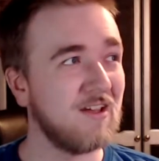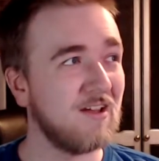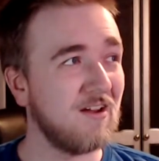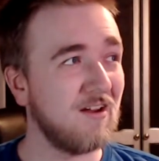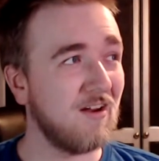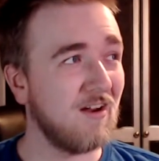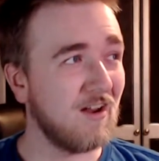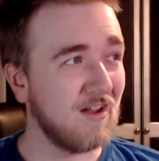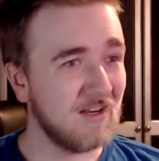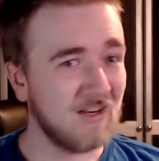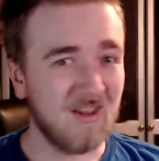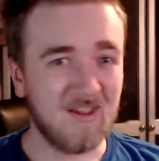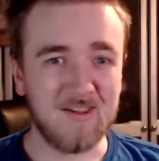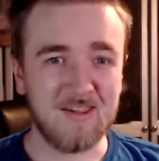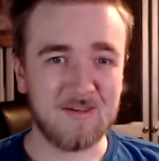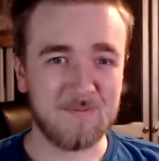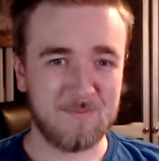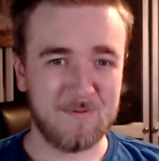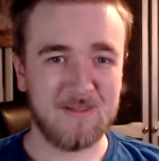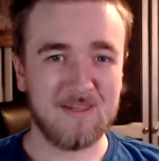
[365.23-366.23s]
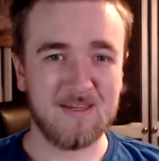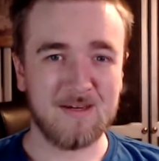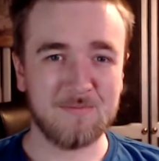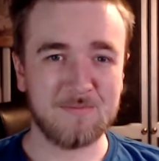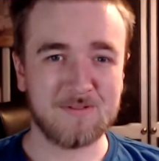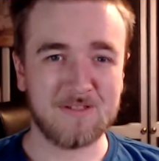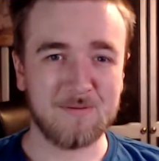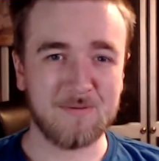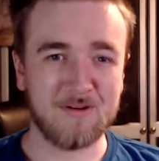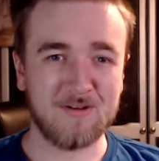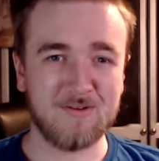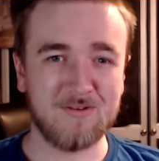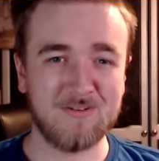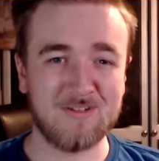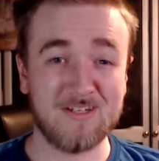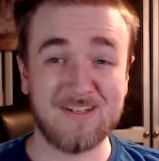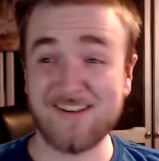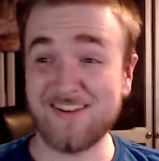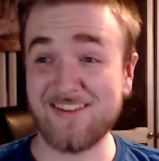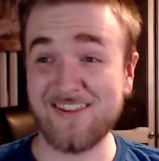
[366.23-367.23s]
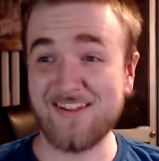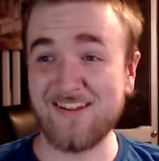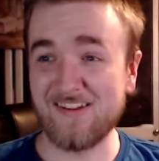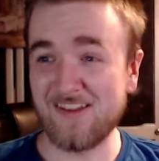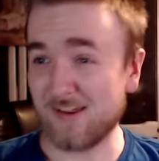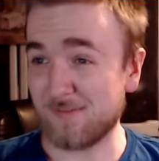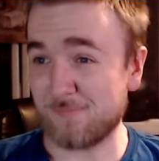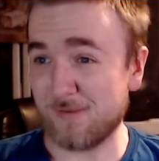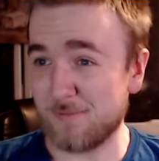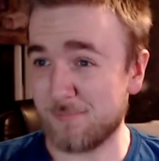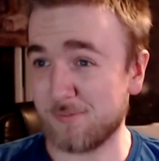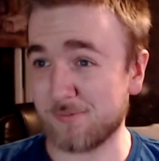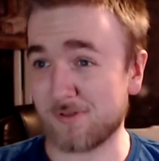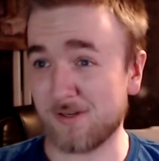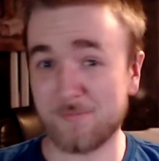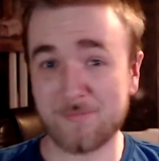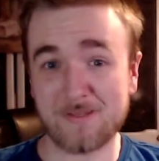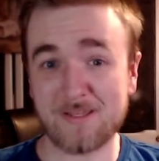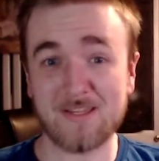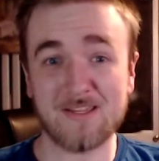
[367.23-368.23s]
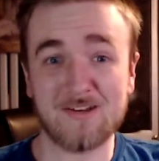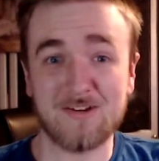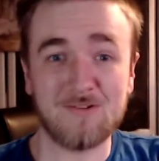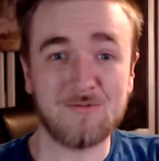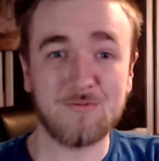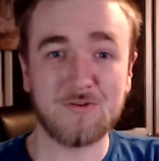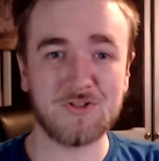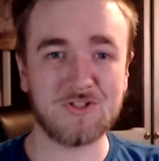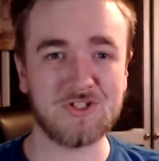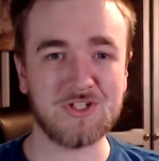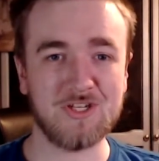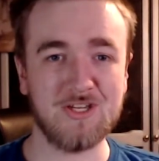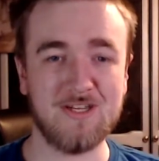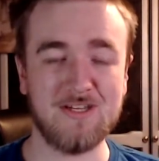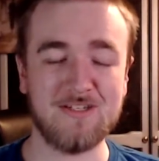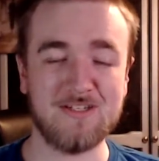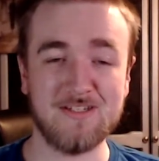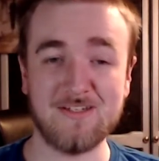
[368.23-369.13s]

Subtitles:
I like being able to get my content out there. I like people coming in and watching it.